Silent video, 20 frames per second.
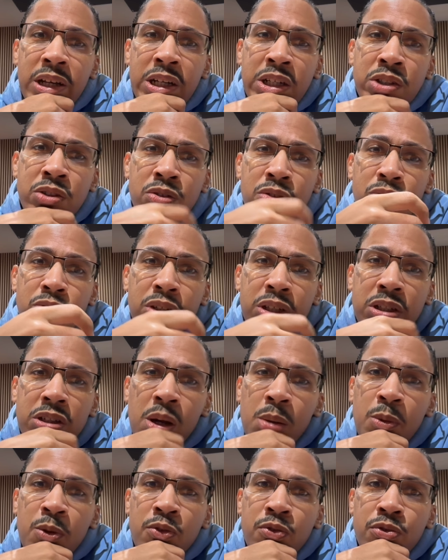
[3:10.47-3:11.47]
extra noise
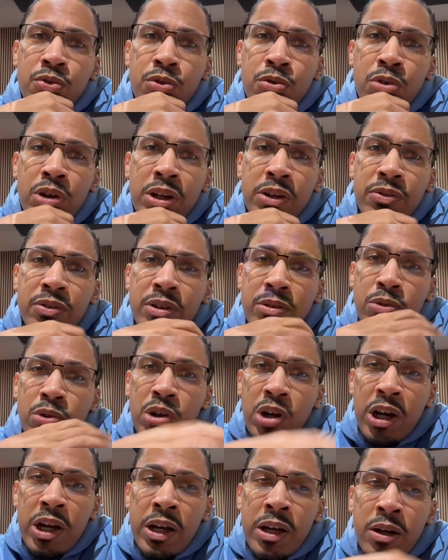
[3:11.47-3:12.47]
coming through or anything, it will
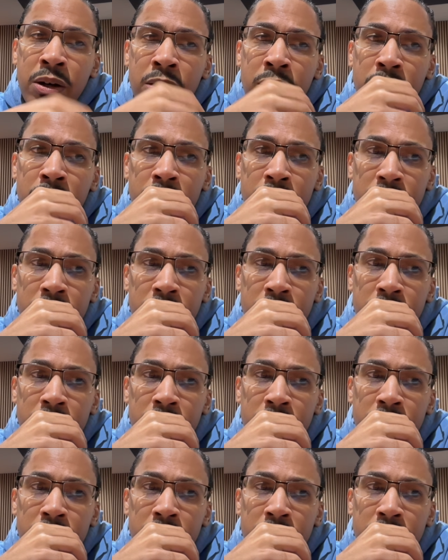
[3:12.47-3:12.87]
cut it out.